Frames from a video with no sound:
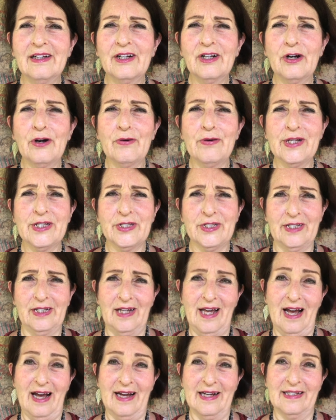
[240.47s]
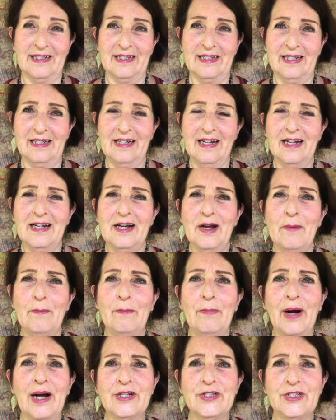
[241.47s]
crystallized
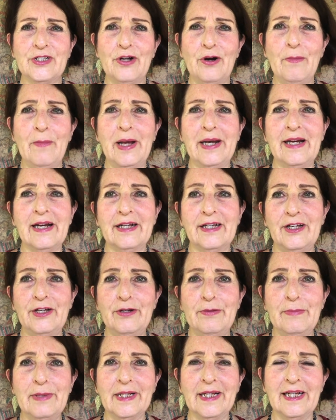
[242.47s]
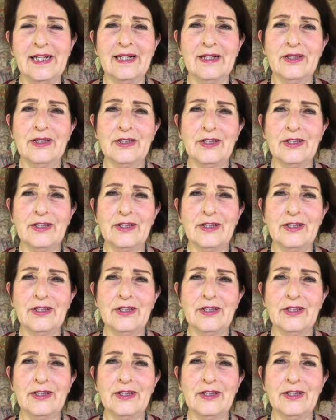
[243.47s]
by so many accumulated